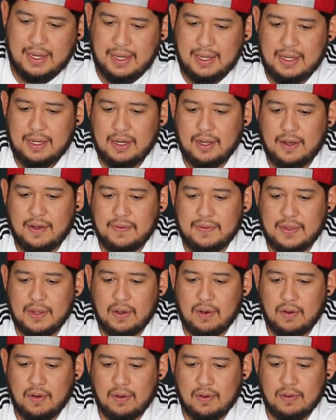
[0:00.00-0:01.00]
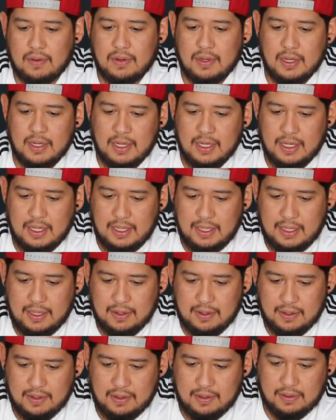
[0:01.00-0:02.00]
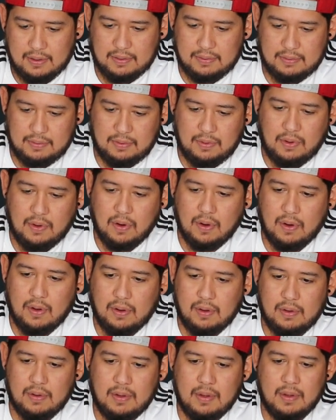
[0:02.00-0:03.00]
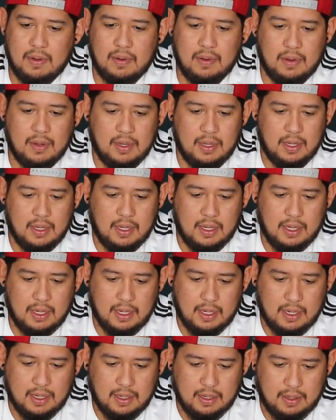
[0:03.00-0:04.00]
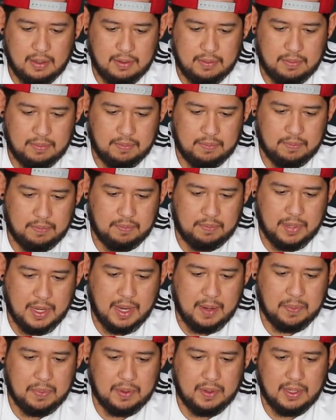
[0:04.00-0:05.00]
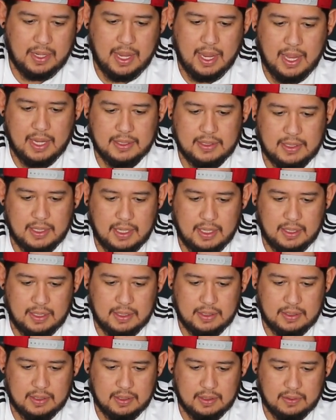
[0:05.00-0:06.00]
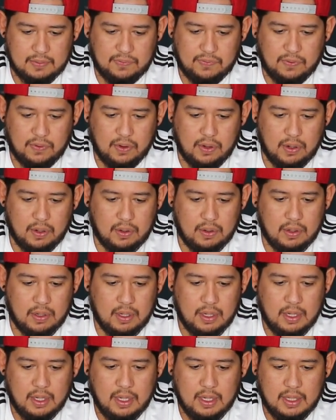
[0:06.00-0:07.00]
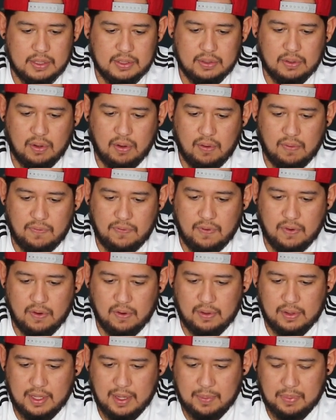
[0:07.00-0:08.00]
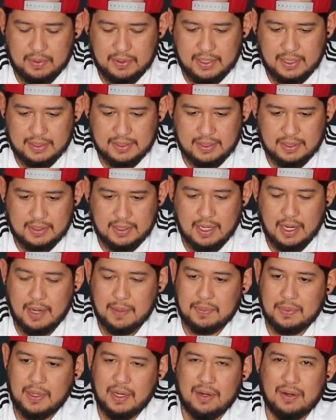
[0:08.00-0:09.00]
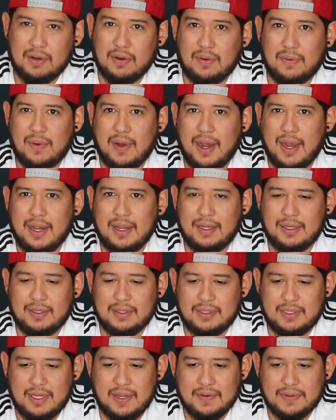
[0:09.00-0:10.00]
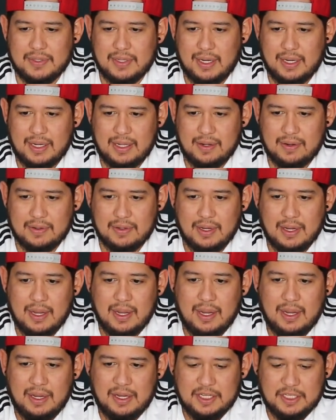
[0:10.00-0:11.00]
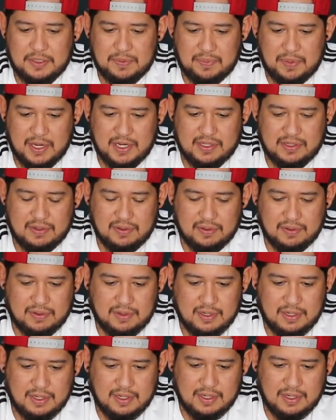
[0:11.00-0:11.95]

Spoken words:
I love the whole little gold paper that has here, this foil. It's gold foil that protects the top. I don't know why, it just gives a little special